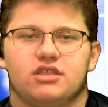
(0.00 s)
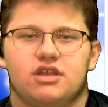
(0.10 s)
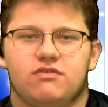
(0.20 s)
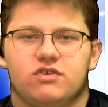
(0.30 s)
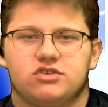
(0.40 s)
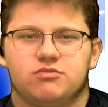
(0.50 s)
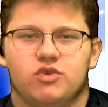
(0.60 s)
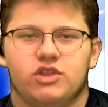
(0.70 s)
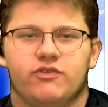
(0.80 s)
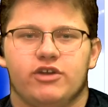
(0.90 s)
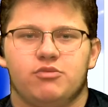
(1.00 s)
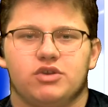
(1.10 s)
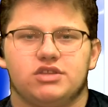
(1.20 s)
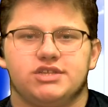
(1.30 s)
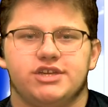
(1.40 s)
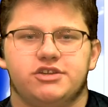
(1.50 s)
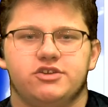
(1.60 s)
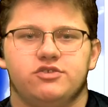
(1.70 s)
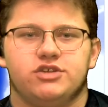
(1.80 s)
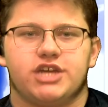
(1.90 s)
Therefore, it is important that we report the
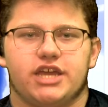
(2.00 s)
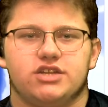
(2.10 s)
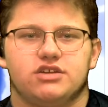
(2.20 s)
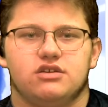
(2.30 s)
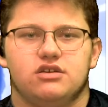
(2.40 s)
CO2 change.